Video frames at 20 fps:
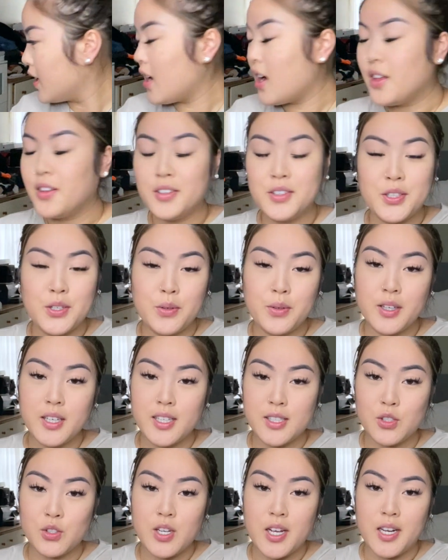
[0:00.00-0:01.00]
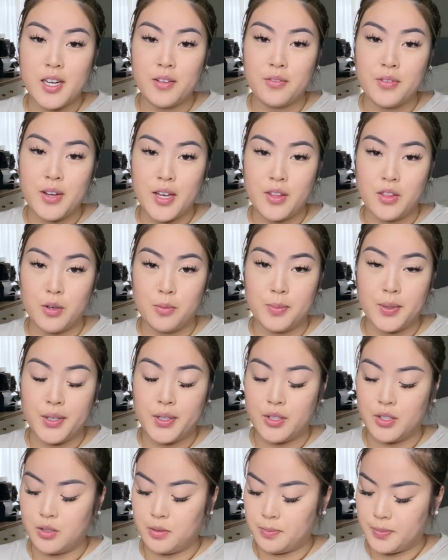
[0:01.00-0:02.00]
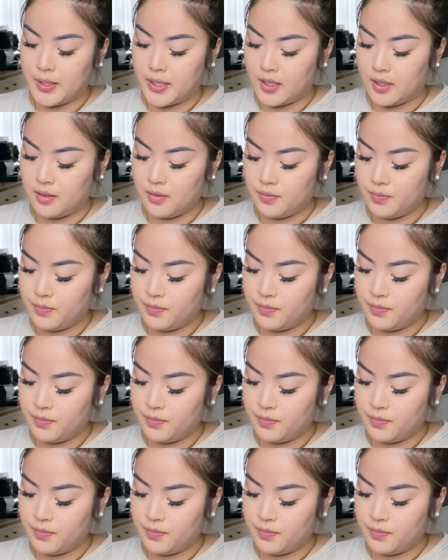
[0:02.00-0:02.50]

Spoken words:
All they're doing is trying to find their balls, but